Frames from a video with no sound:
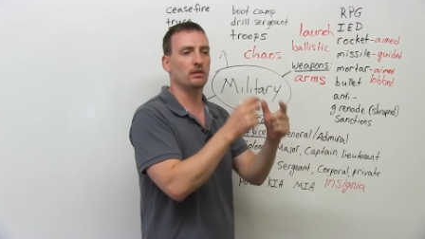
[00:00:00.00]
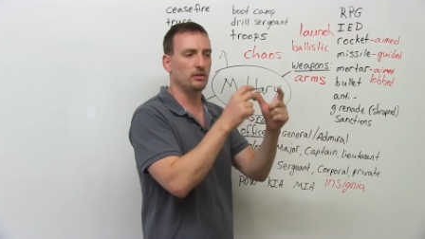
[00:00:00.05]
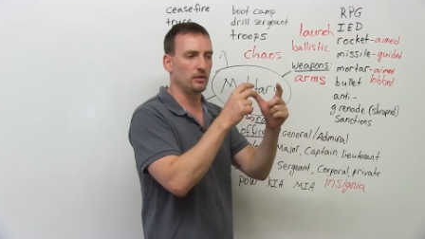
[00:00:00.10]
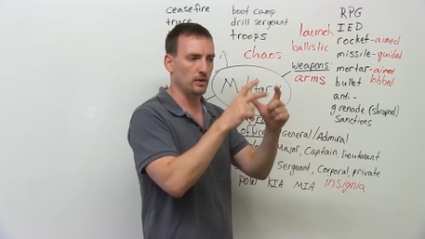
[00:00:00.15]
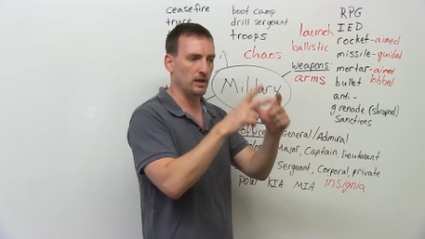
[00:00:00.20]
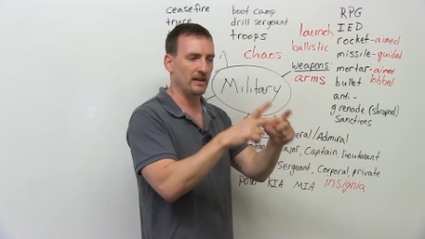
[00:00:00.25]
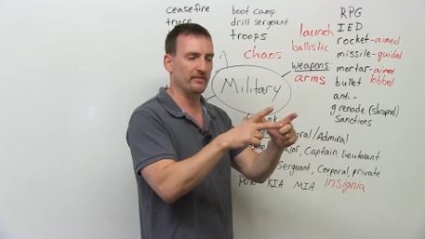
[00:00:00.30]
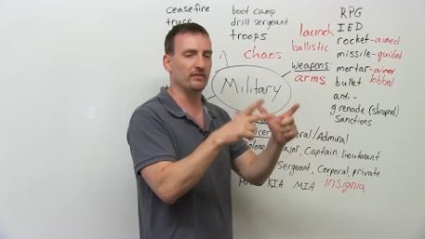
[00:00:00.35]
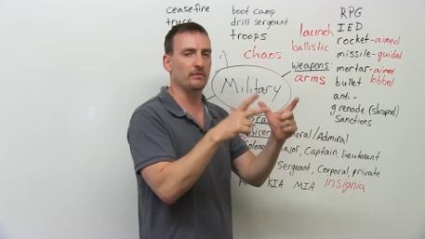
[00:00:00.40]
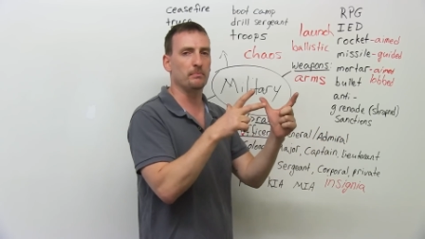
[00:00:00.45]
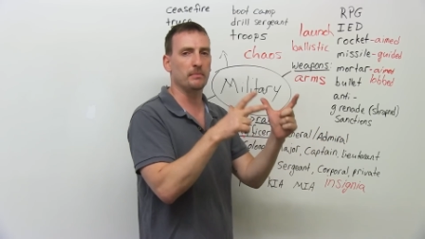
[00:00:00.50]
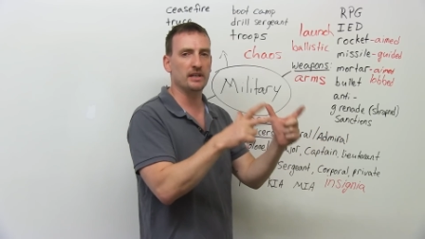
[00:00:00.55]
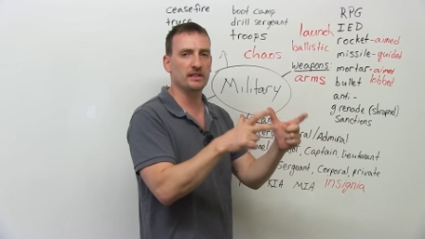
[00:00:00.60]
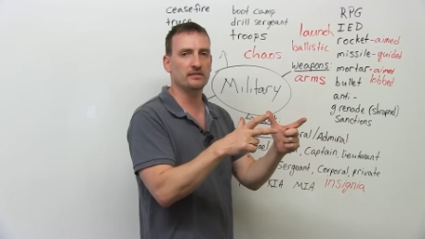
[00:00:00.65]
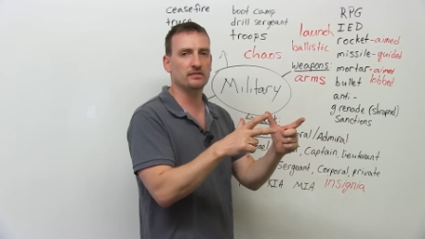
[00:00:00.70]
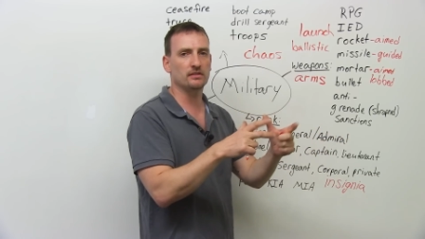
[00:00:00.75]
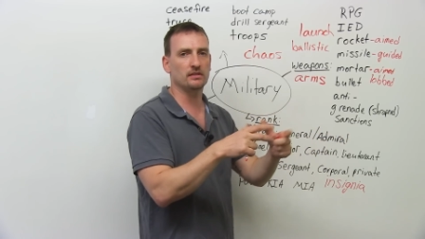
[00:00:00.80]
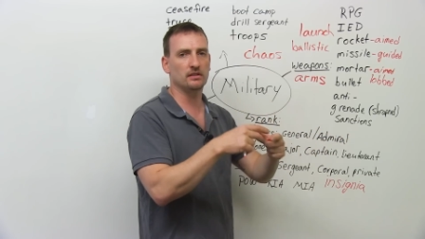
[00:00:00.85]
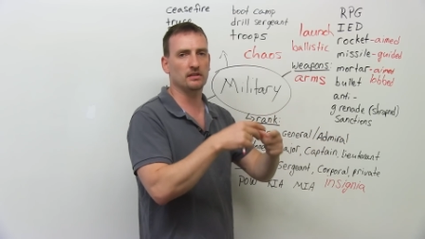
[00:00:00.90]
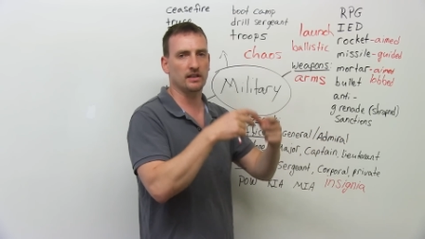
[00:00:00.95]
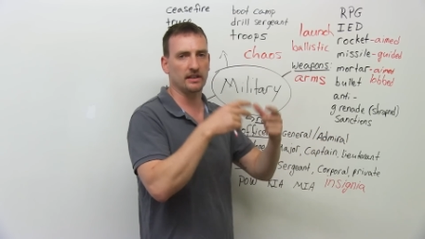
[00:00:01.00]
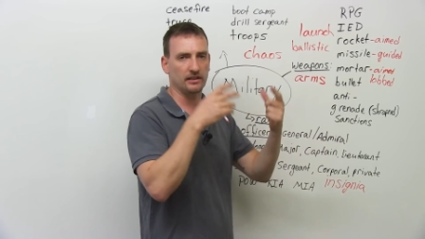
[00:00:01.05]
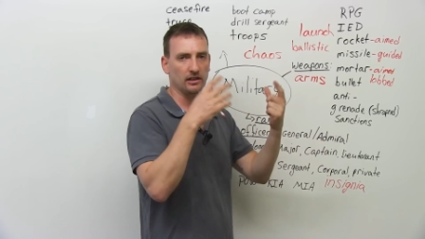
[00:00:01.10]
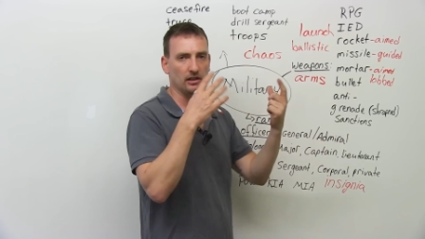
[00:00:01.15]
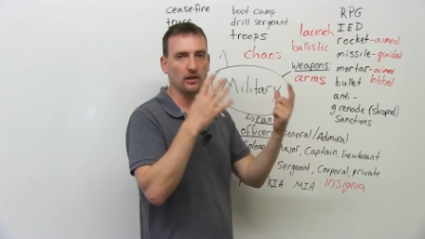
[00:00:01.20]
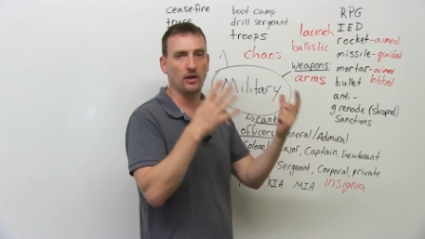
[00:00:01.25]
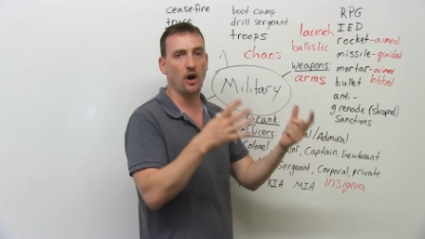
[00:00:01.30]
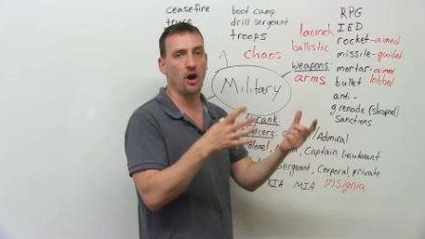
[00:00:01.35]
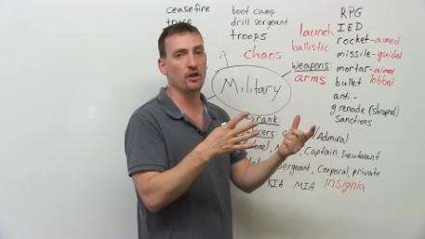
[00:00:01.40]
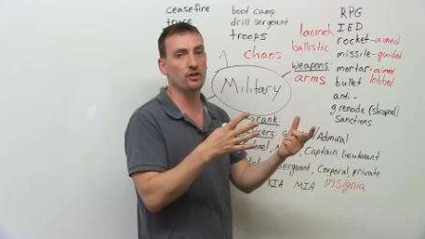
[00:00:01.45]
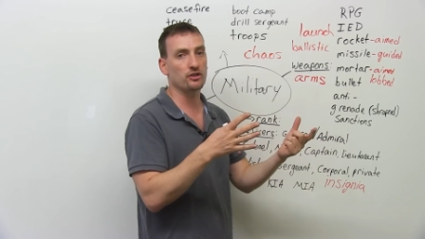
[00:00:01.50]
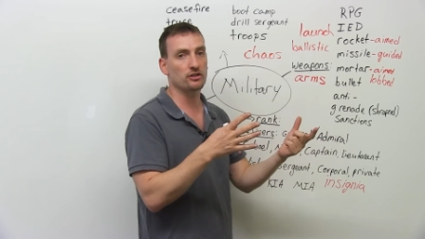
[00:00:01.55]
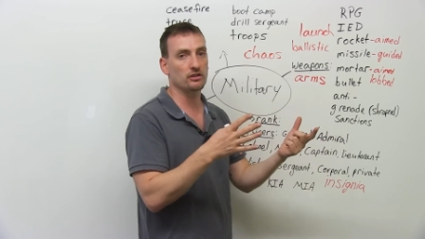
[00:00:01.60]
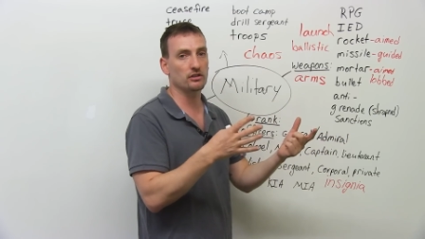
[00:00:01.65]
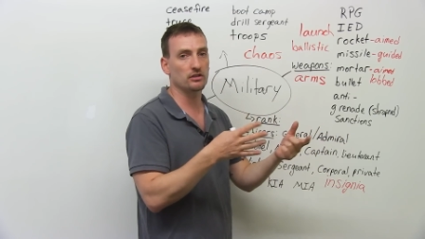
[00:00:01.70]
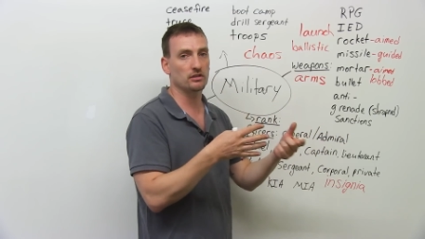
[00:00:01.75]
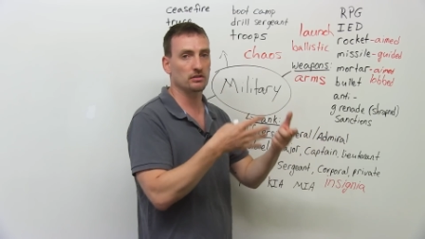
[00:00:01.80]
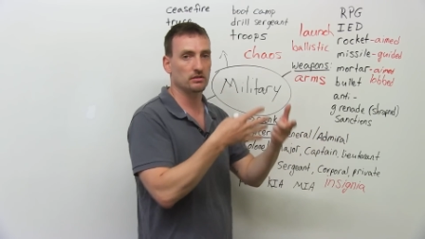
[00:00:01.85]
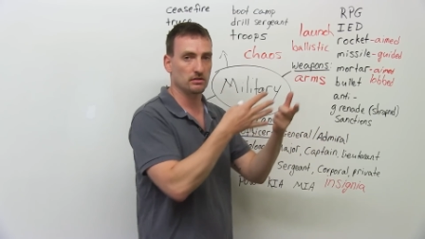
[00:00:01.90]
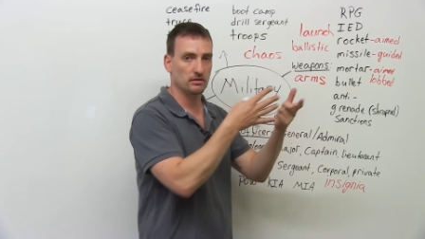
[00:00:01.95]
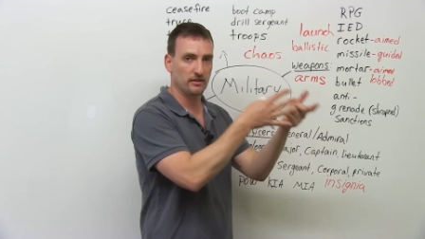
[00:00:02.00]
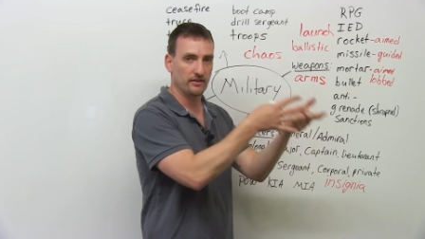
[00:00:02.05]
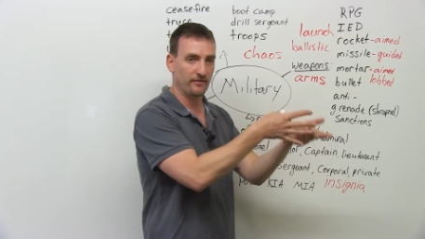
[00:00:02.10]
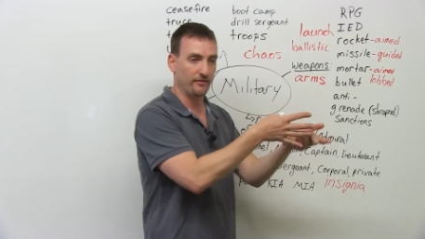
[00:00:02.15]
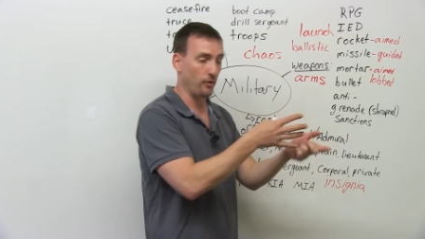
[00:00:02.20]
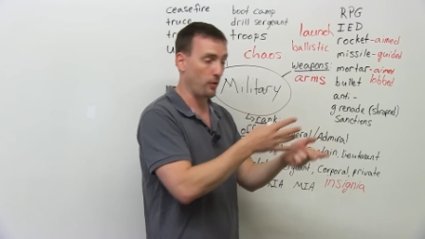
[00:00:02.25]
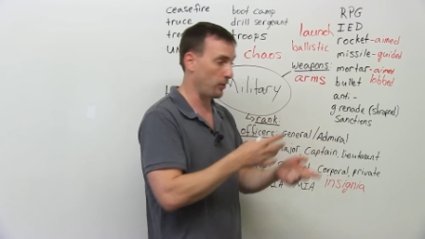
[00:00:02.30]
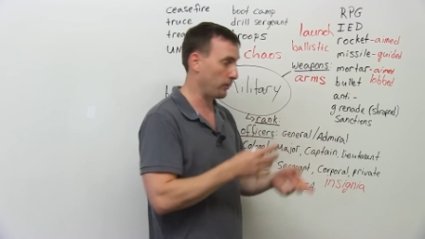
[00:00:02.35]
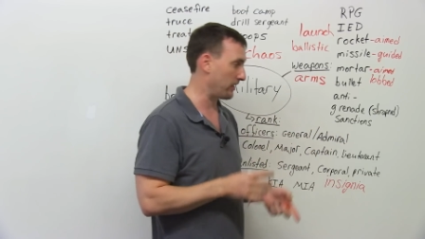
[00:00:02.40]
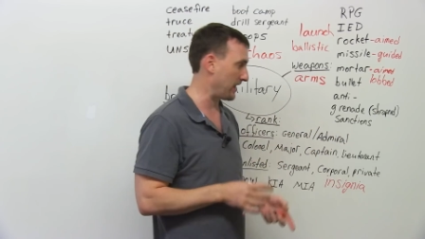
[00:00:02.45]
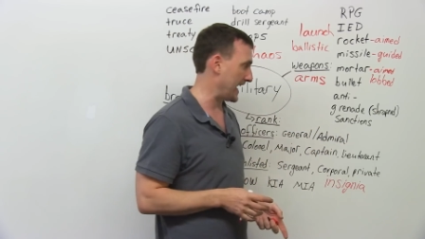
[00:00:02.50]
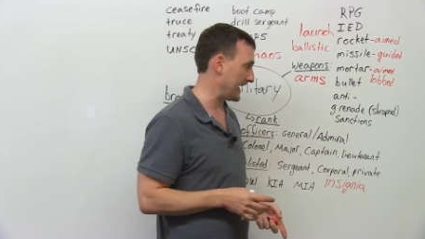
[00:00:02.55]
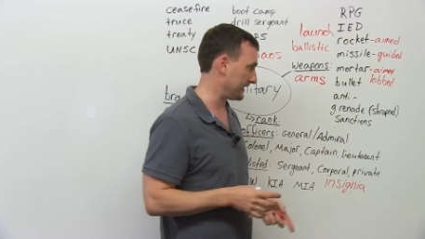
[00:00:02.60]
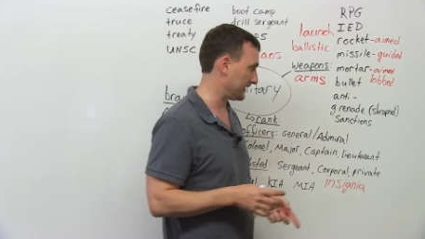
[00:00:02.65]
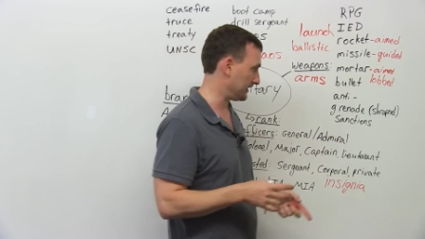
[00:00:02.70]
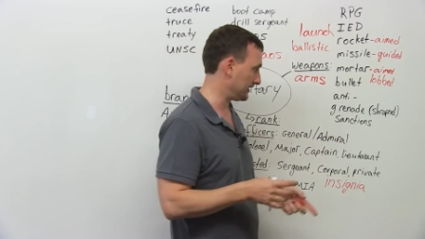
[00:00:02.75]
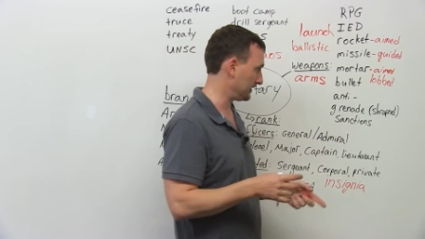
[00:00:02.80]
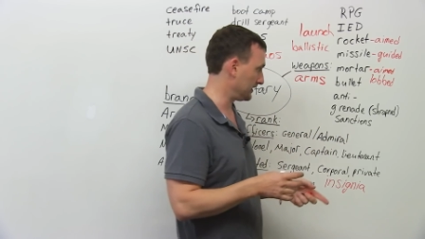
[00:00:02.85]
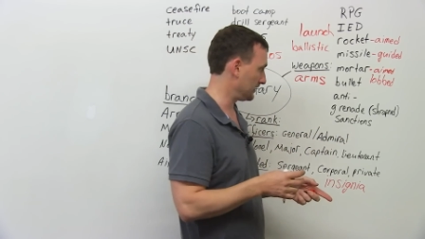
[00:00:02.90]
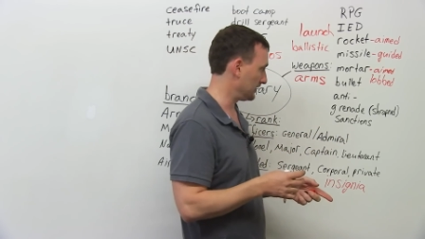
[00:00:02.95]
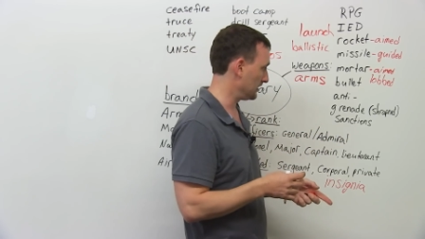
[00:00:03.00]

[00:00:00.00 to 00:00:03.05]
you have a missile and a launcher for that.